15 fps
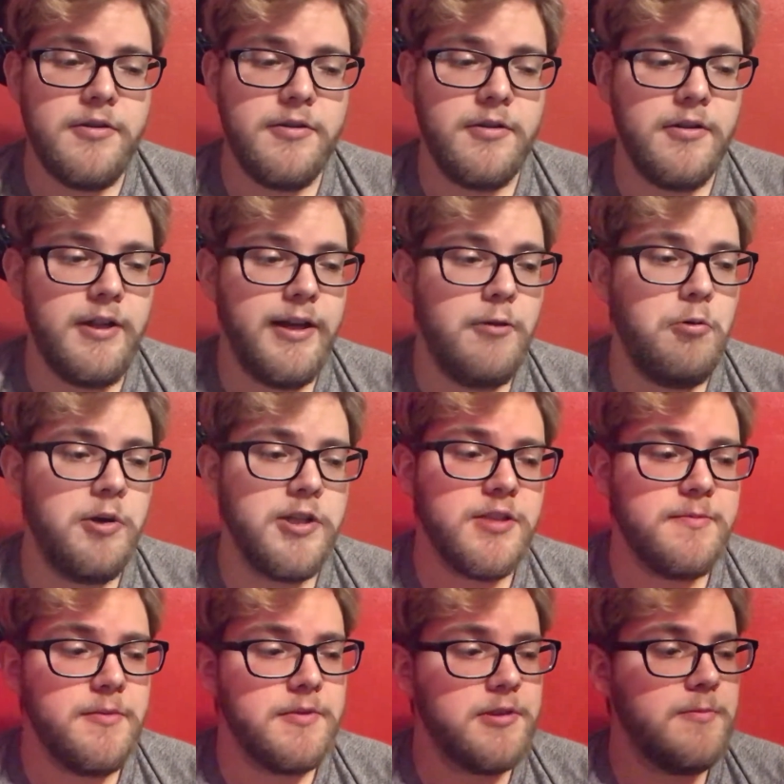or like what it's
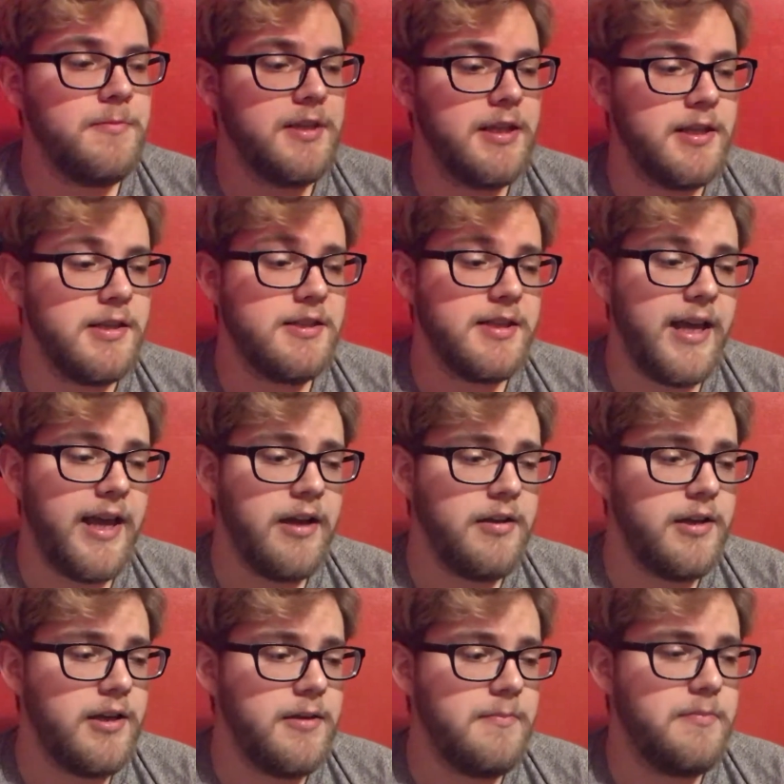supposed to be
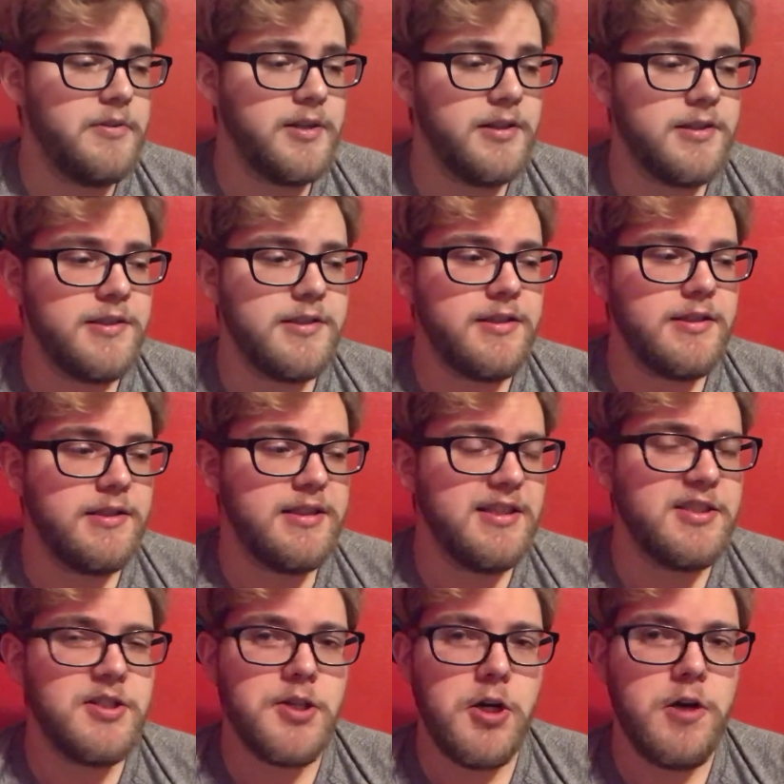exactly, but it's, it
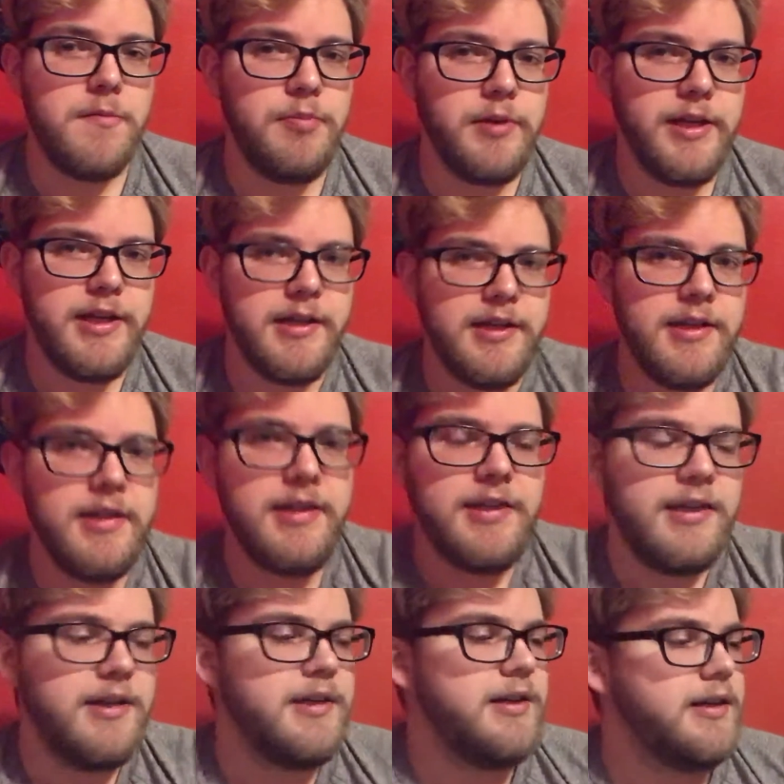says dark blend.
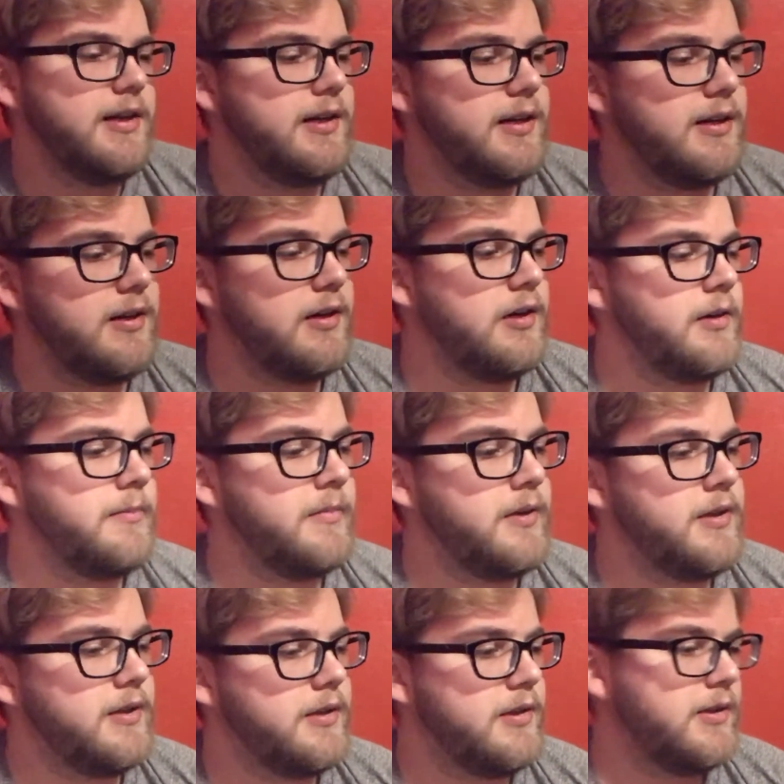
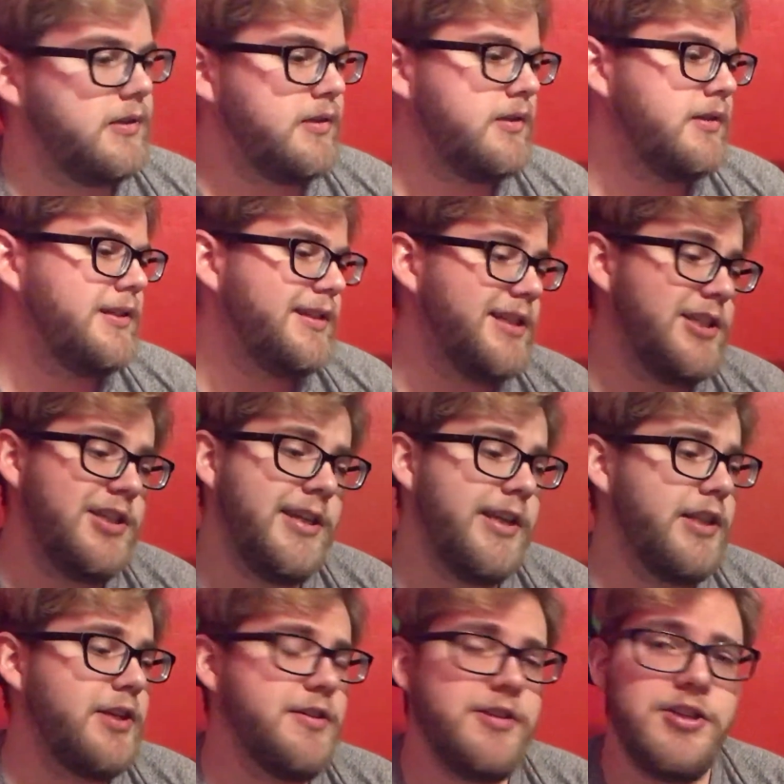It
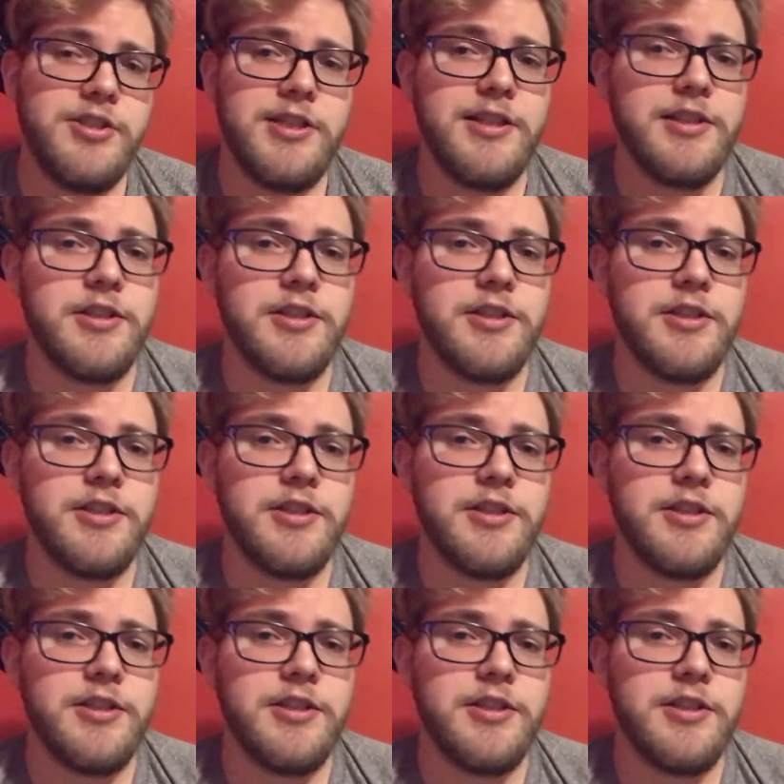literally just says